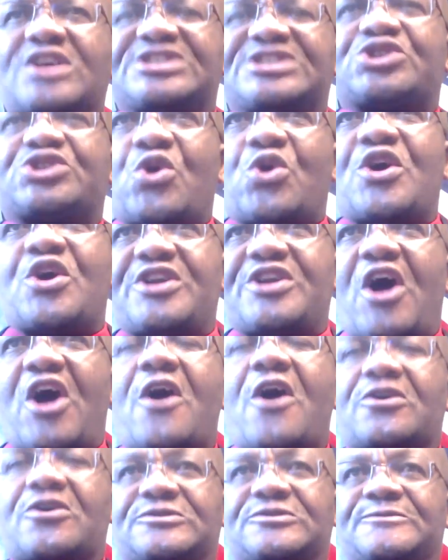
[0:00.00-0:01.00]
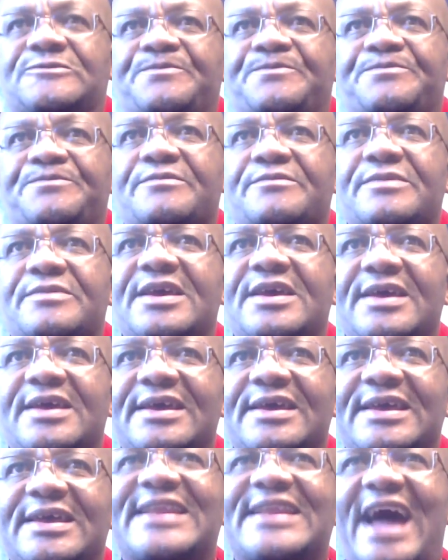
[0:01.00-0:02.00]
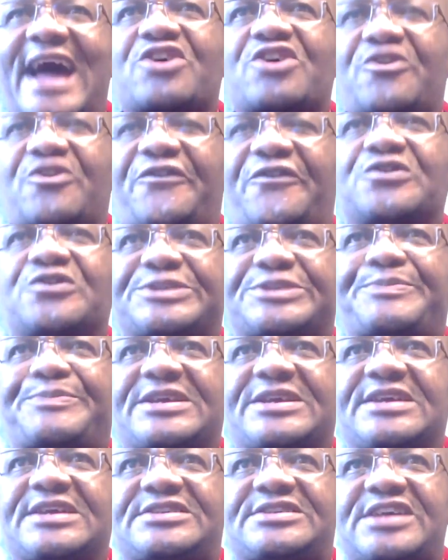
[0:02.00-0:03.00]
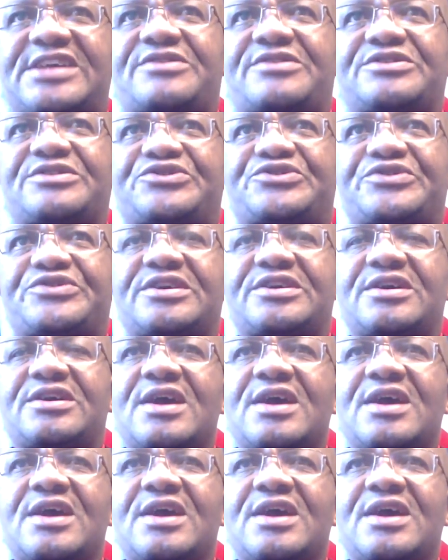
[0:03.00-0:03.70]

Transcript: is going on in the Anglophone speaking territory.